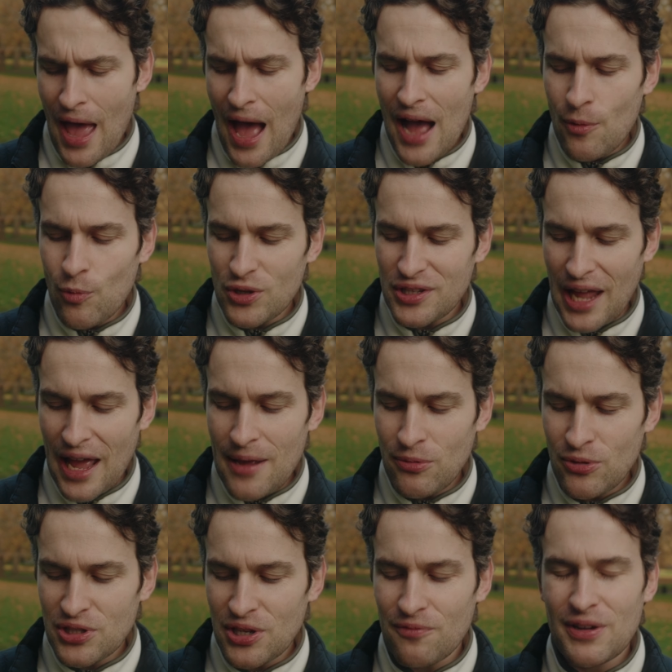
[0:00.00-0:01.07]
I was
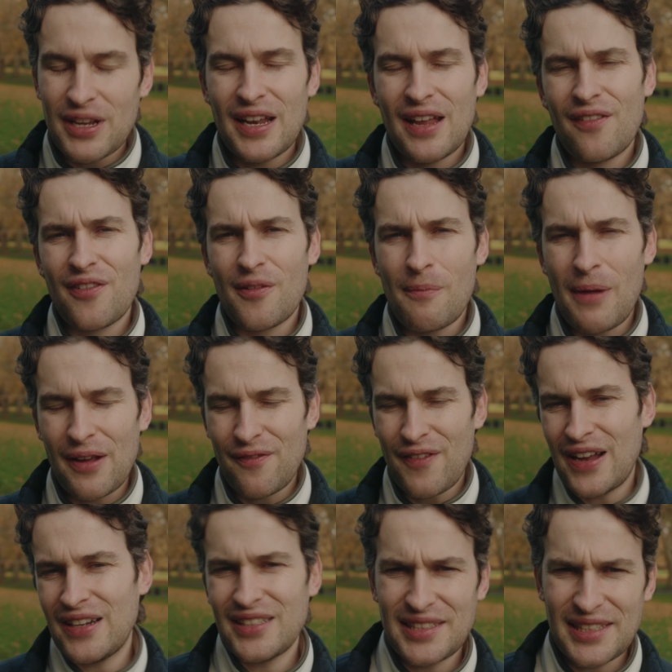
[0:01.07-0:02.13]
able to relive my
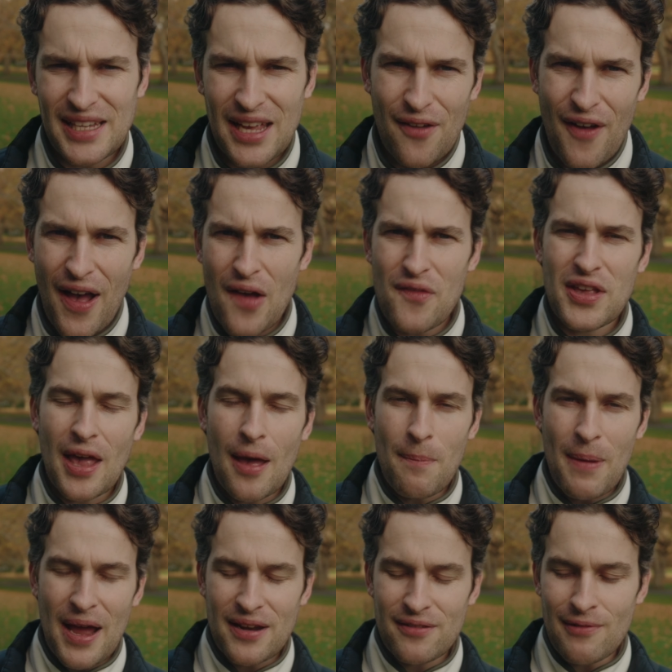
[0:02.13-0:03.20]
fantasy of having a
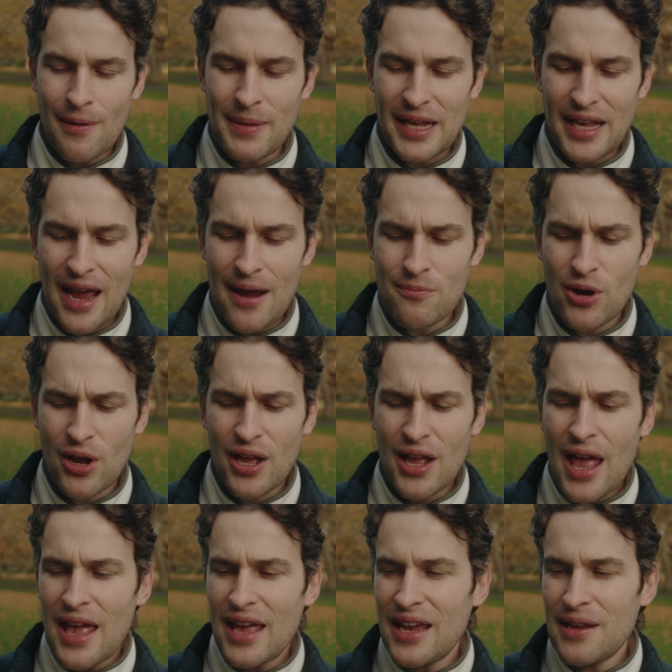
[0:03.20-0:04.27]
panoramic camera
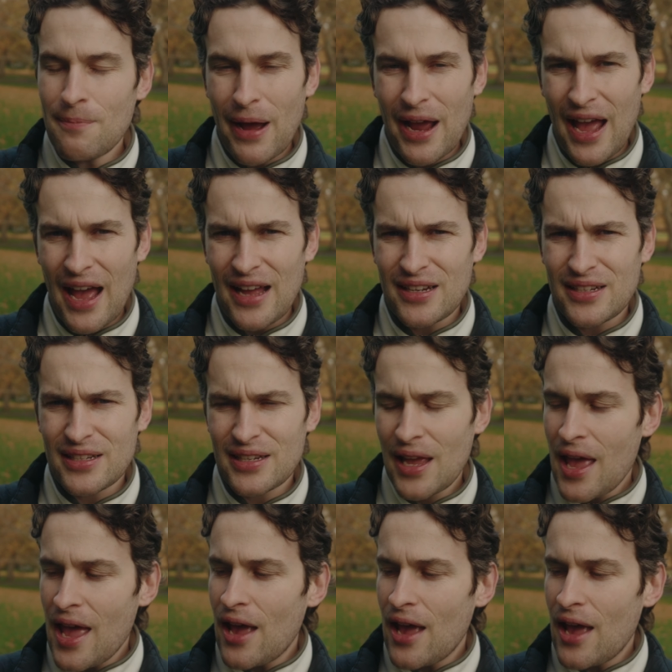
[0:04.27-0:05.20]
in my hand.